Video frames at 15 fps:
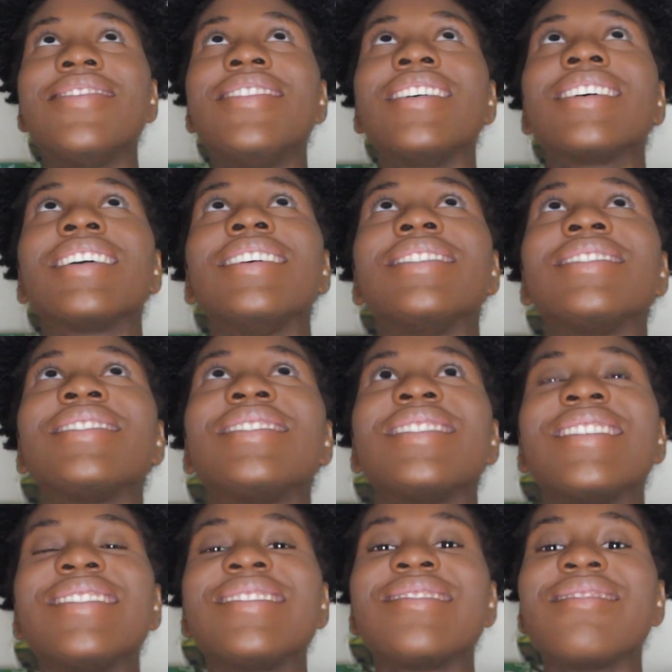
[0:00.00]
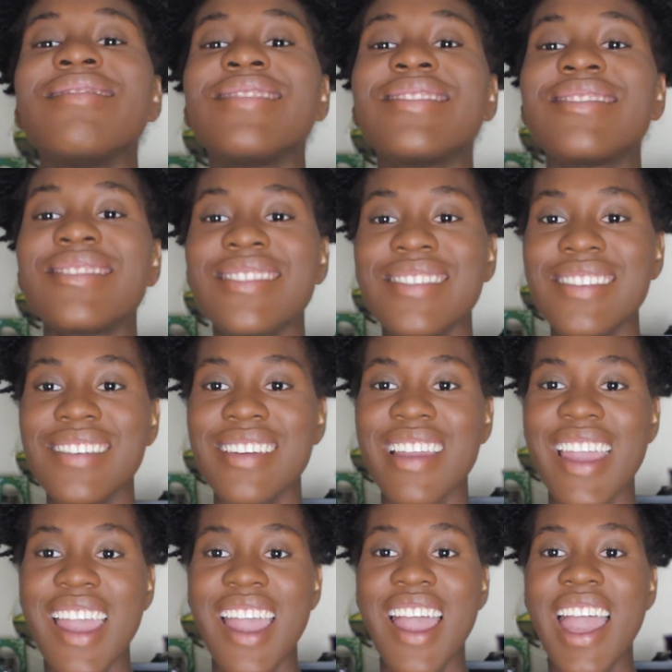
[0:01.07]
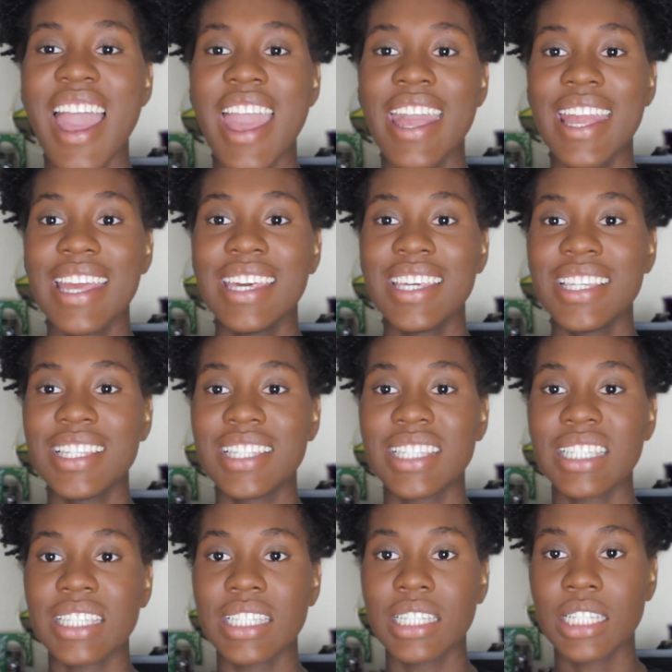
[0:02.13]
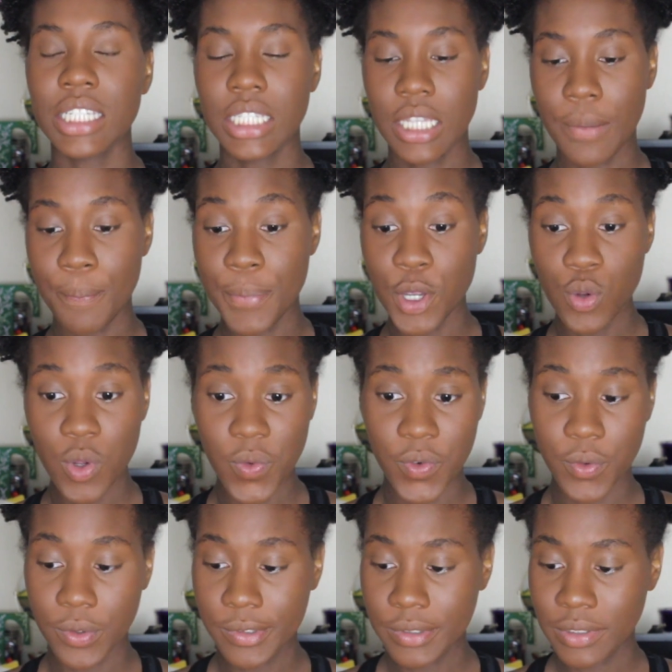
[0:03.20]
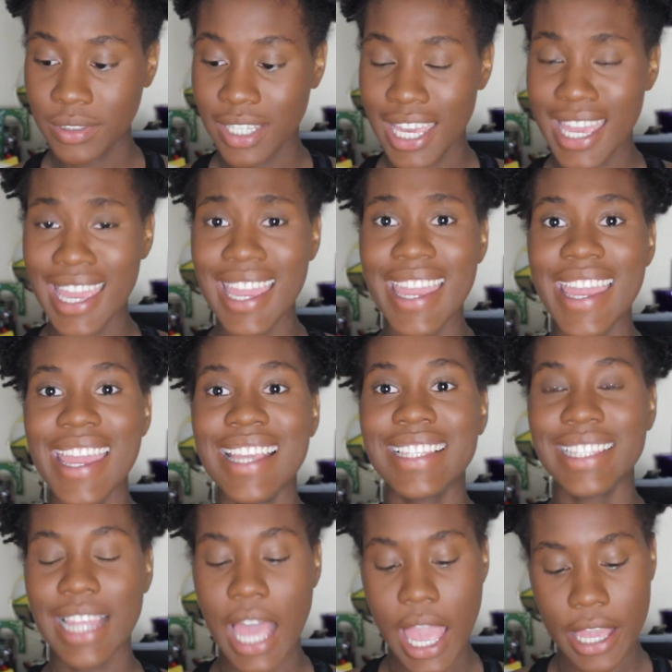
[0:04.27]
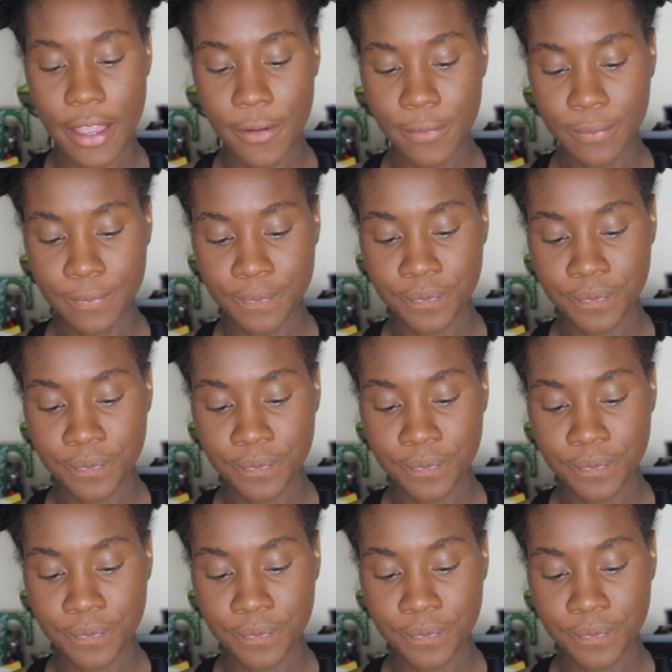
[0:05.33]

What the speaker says: the consistency is beautiful. It's like,